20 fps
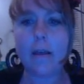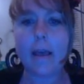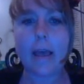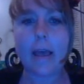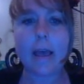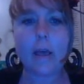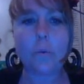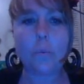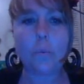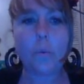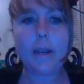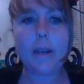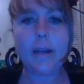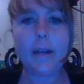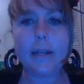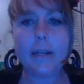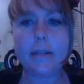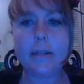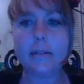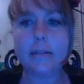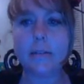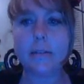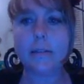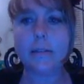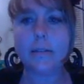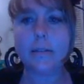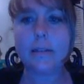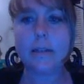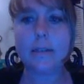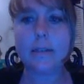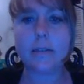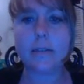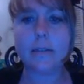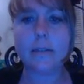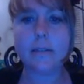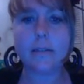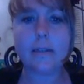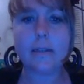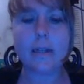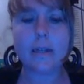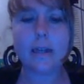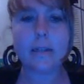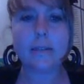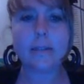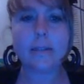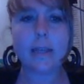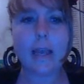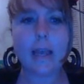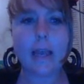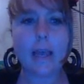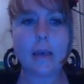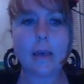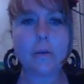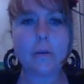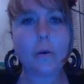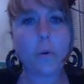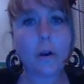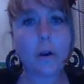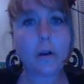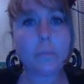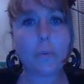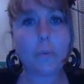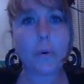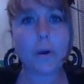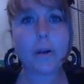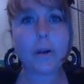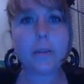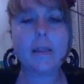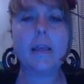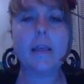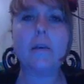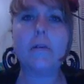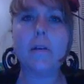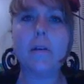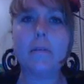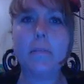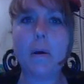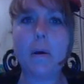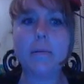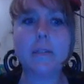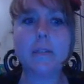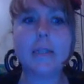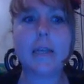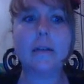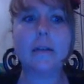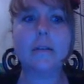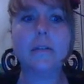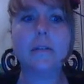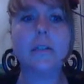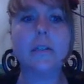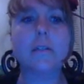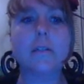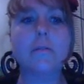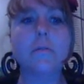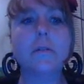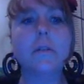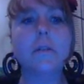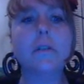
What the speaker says: and what it is it's a corkboard that you can post things to.